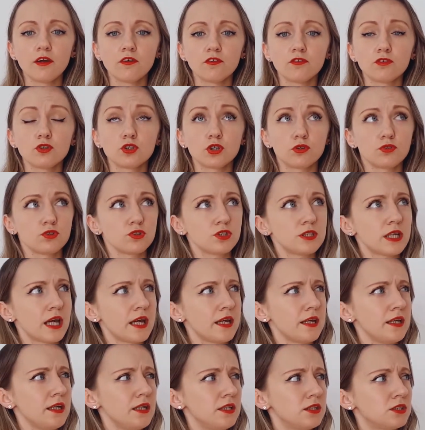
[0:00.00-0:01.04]
so
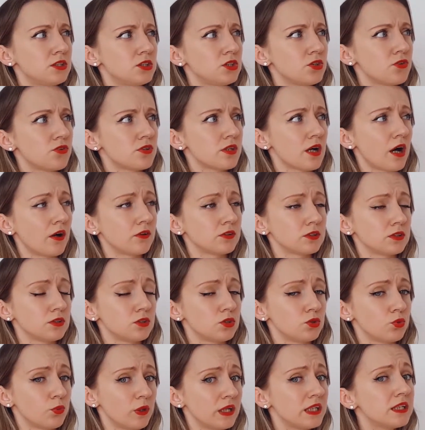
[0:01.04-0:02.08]
today is
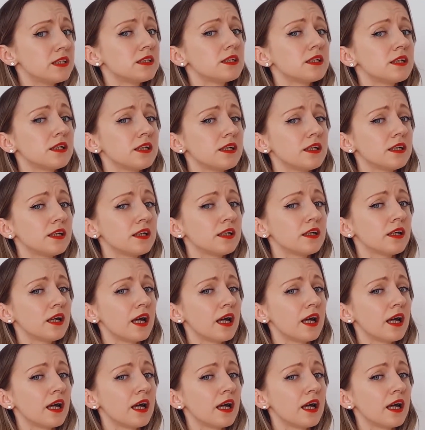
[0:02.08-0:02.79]
2020,